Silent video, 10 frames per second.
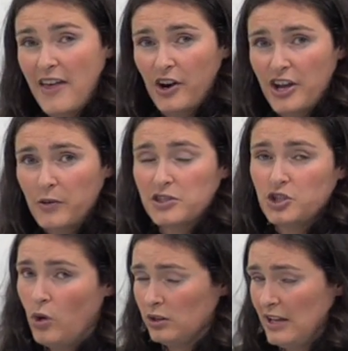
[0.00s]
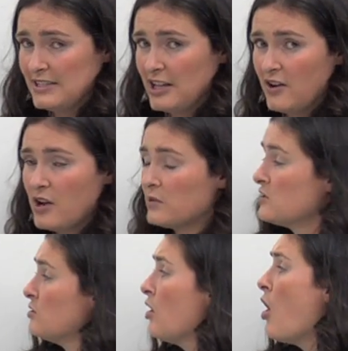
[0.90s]
than or equal to or less than or equal
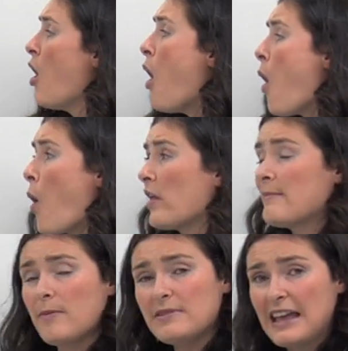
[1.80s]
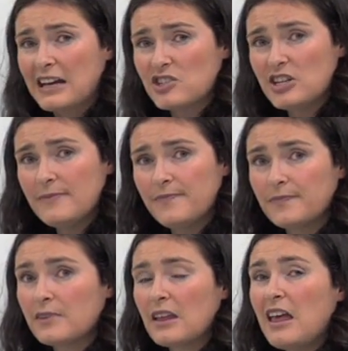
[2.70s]
to, or they might be dashy,
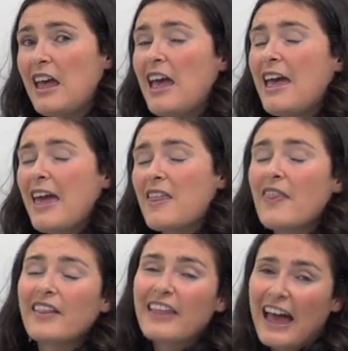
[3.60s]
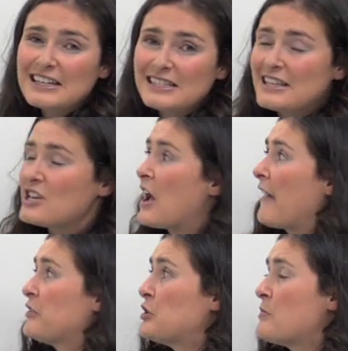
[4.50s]
and then the last thing you
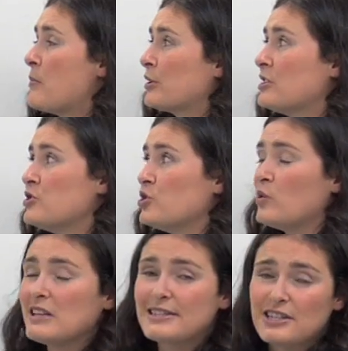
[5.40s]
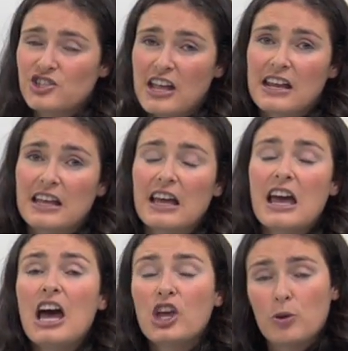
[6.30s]
have to remember to do is the shading.
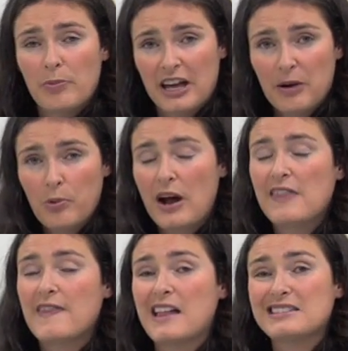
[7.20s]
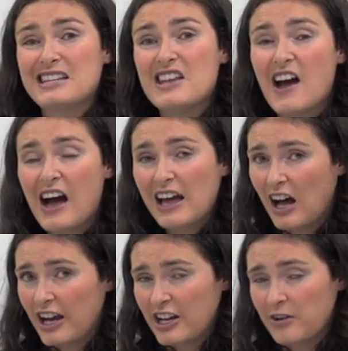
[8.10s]
You pick a point that's not
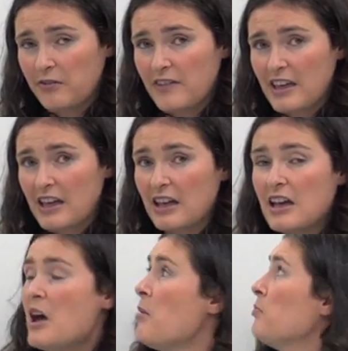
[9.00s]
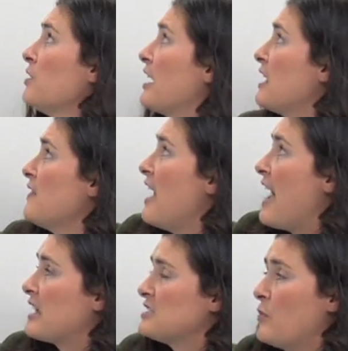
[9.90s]
on your V, plug in the
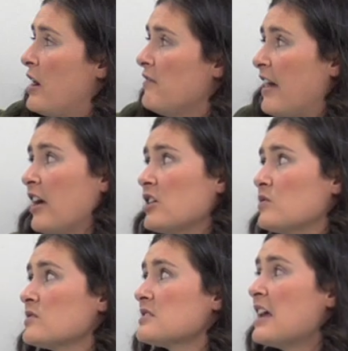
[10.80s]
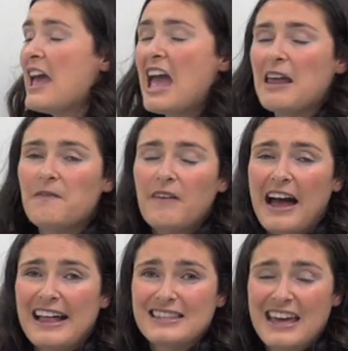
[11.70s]
X and Y values, and
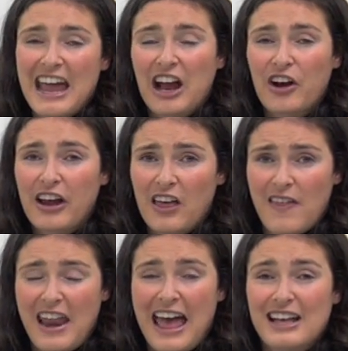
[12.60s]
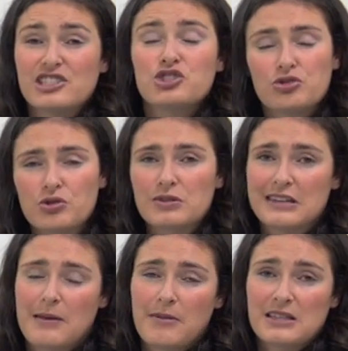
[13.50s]
find the area that has true
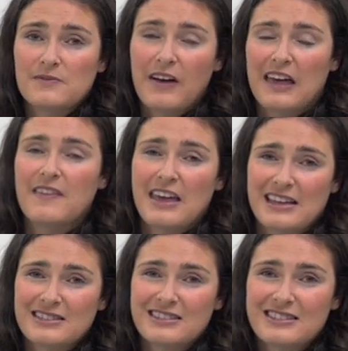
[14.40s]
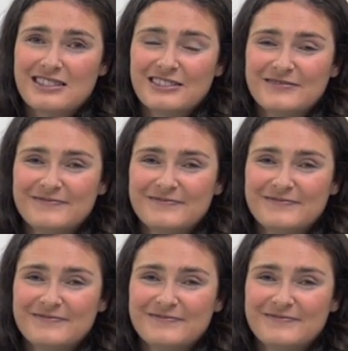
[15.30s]
statements, find the yeses.